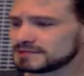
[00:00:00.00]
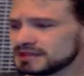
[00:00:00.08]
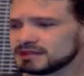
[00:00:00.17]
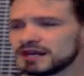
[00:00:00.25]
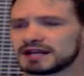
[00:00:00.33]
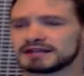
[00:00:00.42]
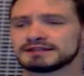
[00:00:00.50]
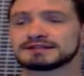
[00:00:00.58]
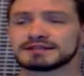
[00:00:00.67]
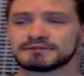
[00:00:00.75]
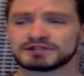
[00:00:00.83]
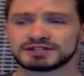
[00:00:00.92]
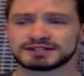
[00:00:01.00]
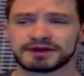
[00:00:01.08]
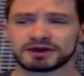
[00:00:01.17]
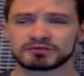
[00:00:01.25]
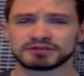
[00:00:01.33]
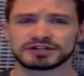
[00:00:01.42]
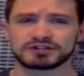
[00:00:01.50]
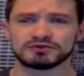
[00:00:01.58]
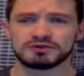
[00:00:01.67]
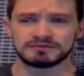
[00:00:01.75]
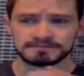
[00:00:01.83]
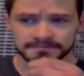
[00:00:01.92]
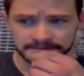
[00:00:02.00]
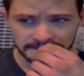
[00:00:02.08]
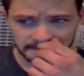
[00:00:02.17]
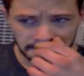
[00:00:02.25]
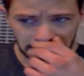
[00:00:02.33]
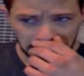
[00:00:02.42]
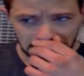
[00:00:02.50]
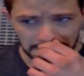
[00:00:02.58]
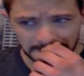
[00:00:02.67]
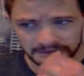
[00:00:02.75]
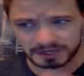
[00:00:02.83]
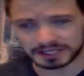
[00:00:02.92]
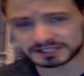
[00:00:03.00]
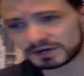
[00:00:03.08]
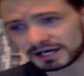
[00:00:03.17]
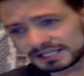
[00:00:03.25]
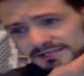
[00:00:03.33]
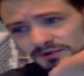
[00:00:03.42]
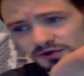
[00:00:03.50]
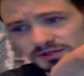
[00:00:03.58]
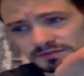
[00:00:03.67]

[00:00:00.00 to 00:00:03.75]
A lot of consumption's about ritual, right? That's why I smoke the